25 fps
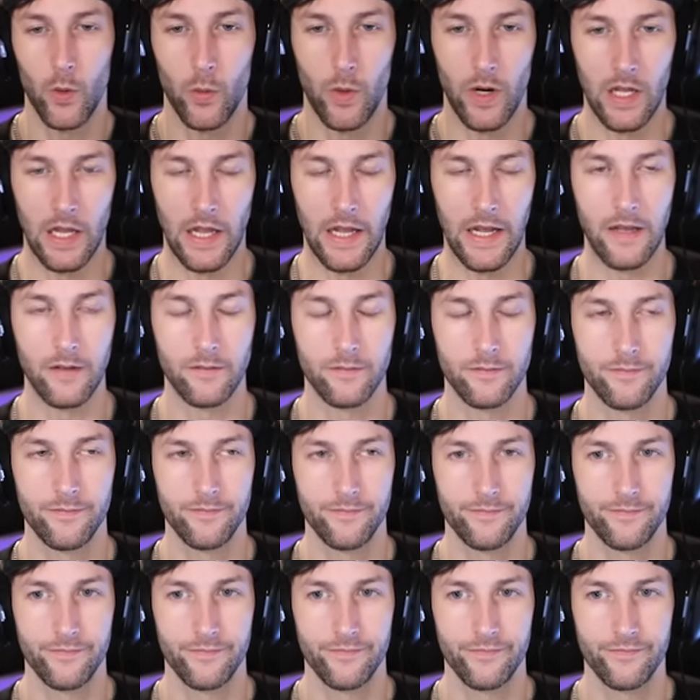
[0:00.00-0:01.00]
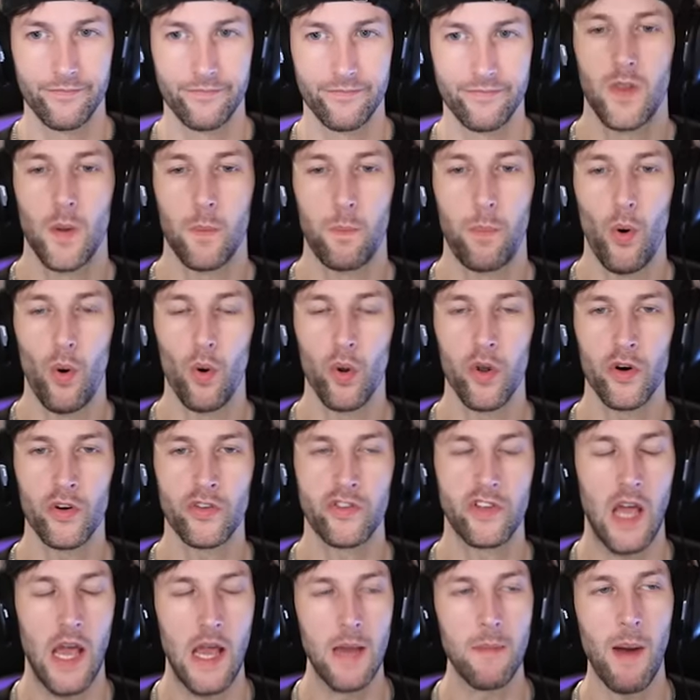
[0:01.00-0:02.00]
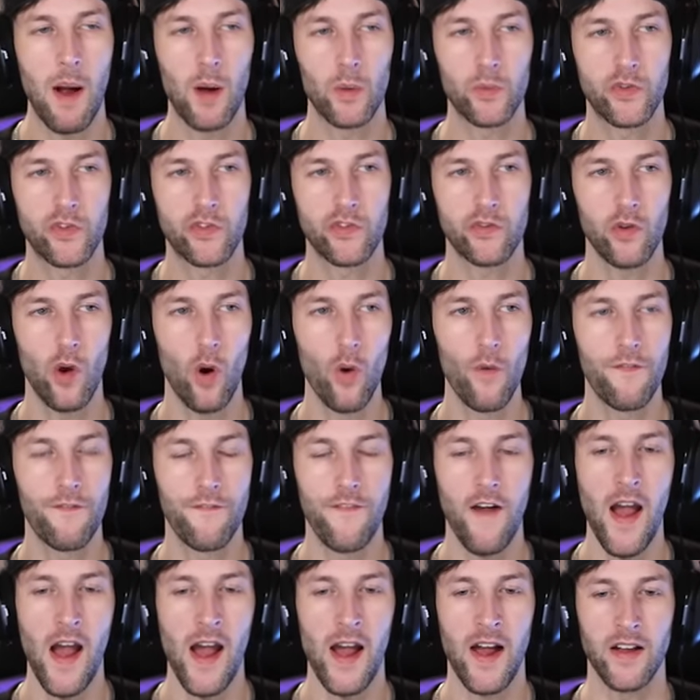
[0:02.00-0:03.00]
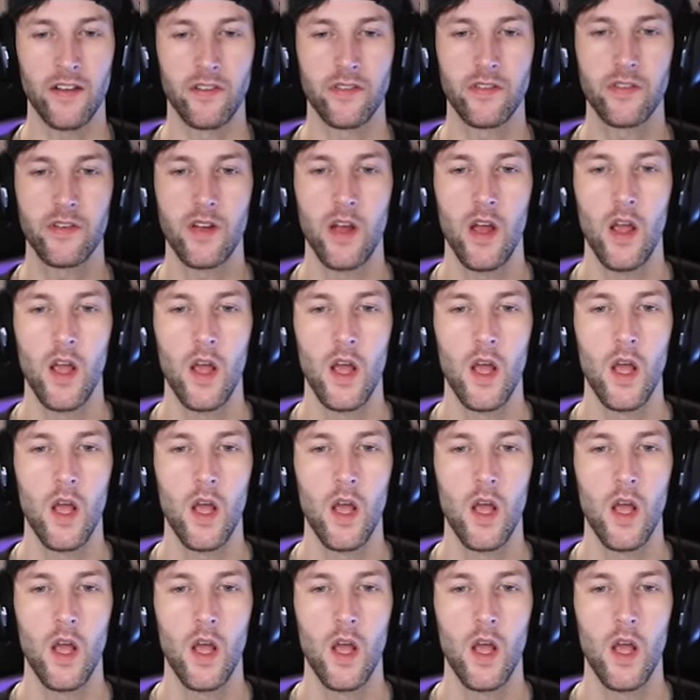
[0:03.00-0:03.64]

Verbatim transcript: Really? The boulders came out so fast.